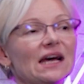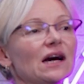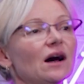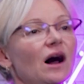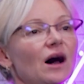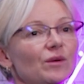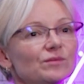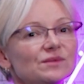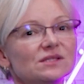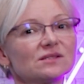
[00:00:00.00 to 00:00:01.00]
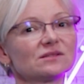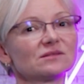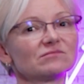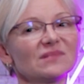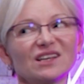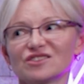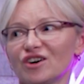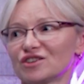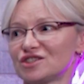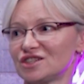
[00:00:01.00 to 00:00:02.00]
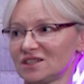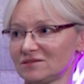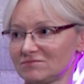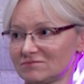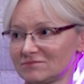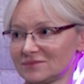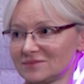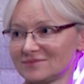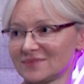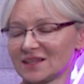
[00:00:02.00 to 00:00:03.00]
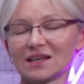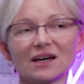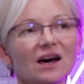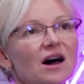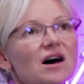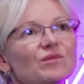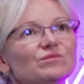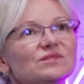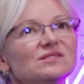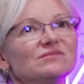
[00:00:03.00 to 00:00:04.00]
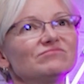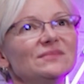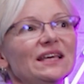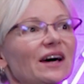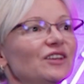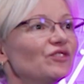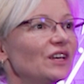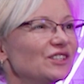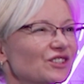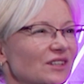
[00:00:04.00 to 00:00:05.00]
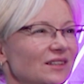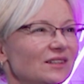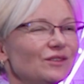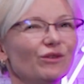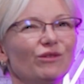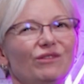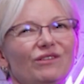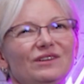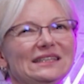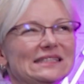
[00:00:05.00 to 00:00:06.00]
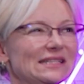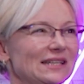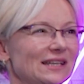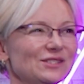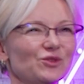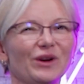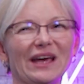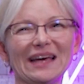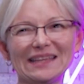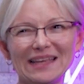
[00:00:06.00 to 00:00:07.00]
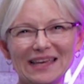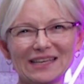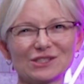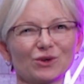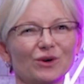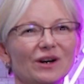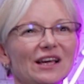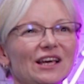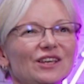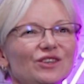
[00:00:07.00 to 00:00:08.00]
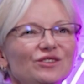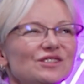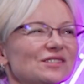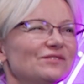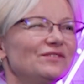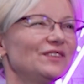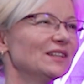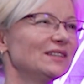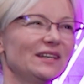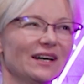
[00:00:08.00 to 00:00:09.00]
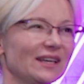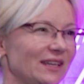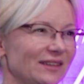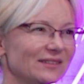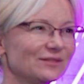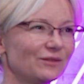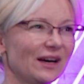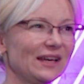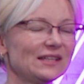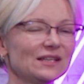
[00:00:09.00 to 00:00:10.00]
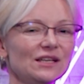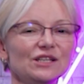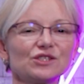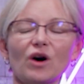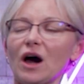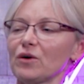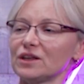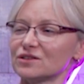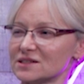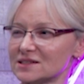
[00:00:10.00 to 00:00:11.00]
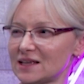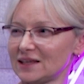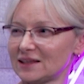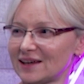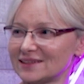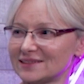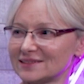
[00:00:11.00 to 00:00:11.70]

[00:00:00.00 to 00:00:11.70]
Comes exhaustion, comes dehydration or dizziness or headaches, or you just feel yucky, right? So how can you sustain that?